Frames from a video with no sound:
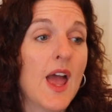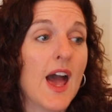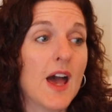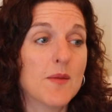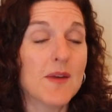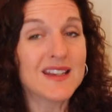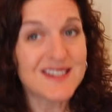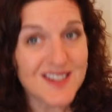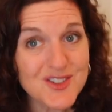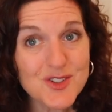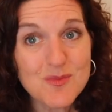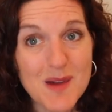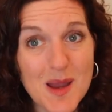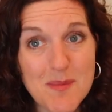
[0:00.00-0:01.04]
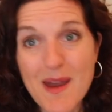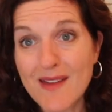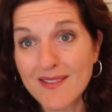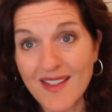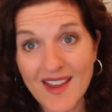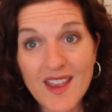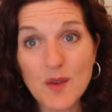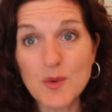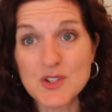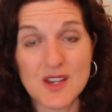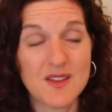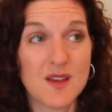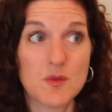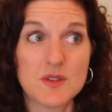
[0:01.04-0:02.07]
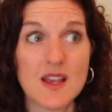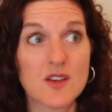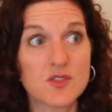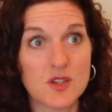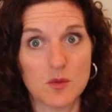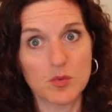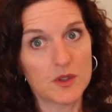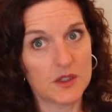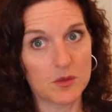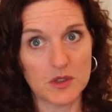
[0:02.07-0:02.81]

I did do my ballet, which I think was actually really,